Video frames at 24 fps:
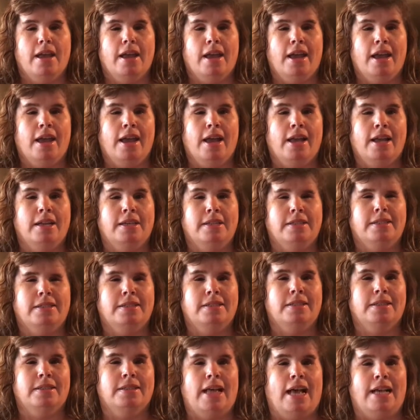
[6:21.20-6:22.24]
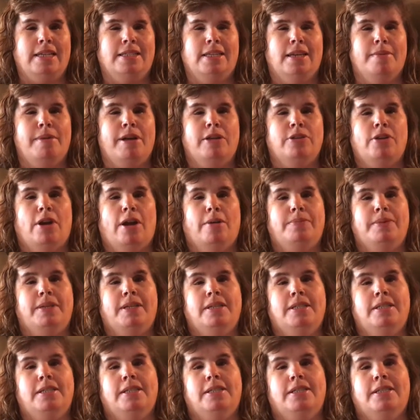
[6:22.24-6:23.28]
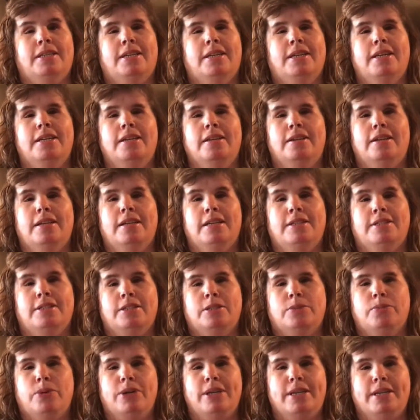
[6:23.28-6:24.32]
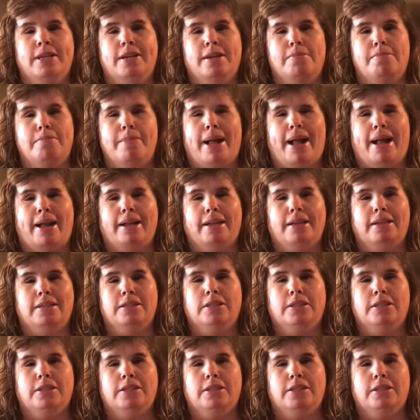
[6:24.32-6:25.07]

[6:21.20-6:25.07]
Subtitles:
And the last time I dropped it, it just wouldn't come back.